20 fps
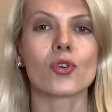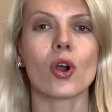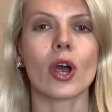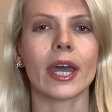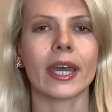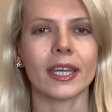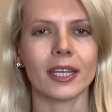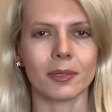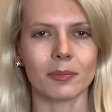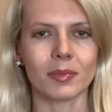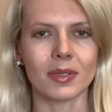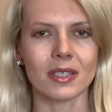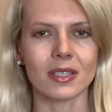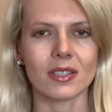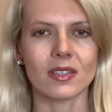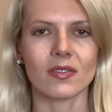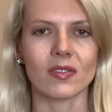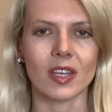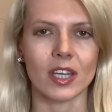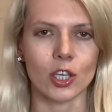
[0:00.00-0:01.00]

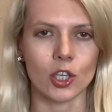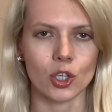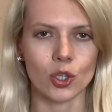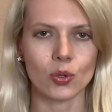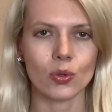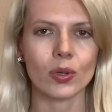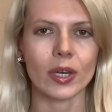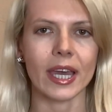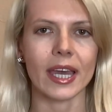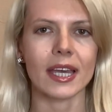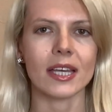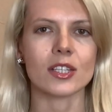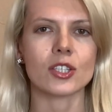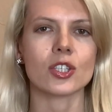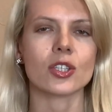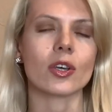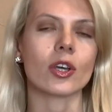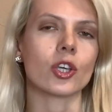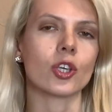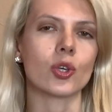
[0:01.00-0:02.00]
prohibits the
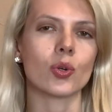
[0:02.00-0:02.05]
US,